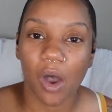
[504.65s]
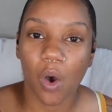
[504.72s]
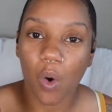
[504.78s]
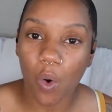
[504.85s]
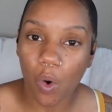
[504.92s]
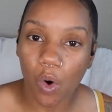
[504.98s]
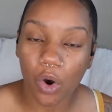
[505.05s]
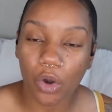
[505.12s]

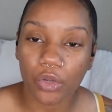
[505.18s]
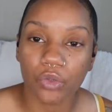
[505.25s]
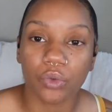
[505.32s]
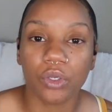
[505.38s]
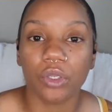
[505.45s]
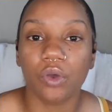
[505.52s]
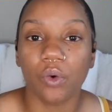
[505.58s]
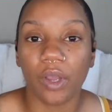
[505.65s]
or you
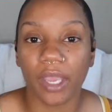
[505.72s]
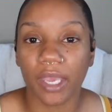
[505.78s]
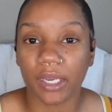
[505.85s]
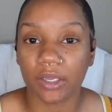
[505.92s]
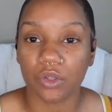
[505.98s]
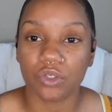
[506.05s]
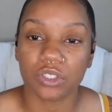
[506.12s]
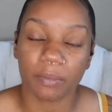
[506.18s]
could go ahead
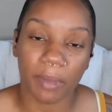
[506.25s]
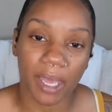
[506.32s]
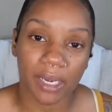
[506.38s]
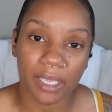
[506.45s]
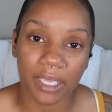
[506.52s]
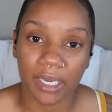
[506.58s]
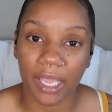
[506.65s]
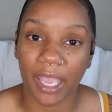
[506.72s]
and use a
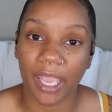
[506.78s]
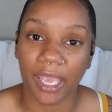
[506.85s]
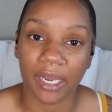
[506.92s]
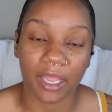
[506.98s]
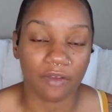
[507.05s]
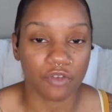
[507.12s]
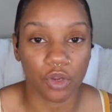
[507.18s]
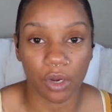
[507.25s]
mannequin head
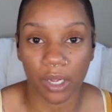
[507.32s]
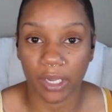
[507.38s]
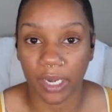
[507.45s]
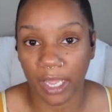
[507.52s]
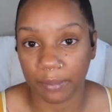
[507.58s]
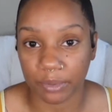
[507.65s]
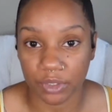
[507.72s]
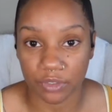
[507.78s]
if you're
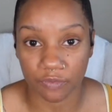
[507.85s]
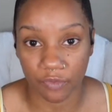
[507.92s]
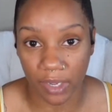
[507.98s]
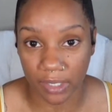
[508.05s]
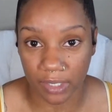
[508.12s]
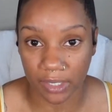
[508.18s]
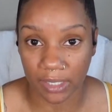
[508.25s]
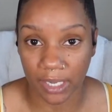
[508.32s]
unable to
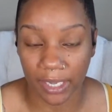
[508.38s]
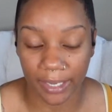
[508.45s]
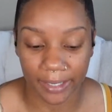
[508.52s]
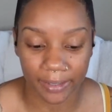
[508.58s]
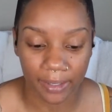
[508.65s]
find a client.